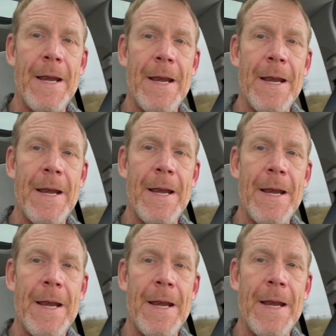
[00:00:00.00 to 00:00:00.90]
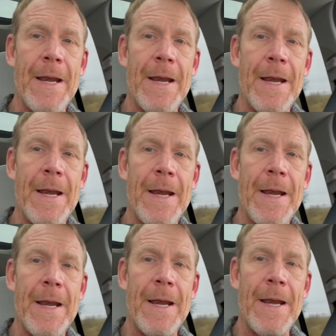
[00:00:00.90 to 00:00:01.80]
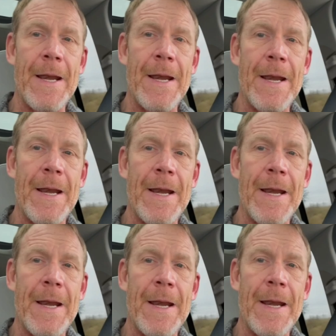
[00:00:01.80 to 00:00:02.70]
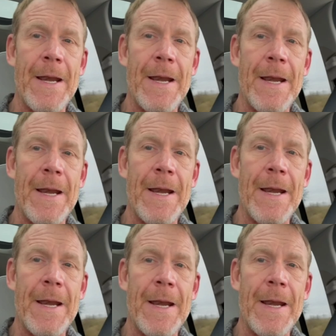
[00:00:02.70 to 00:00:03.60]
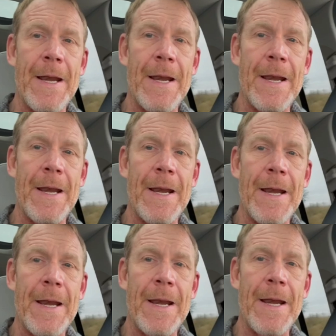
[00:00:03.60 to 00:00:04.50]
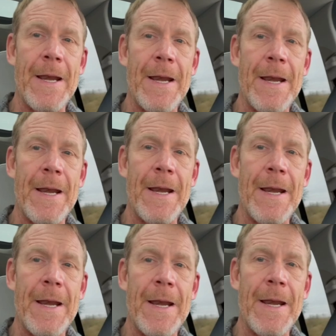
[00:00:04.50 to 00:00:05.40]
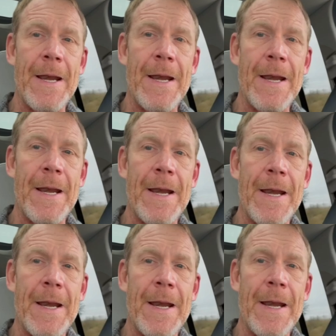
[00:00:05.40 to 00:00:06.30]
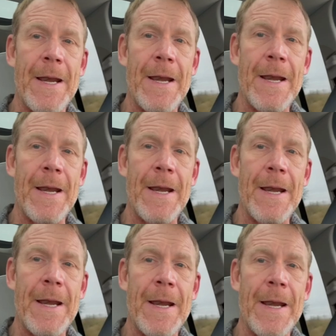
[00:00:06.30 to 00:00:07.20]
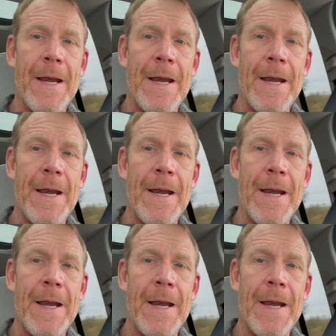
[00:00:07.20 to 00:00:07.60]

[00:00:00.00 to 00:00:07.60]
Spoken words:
[no speech]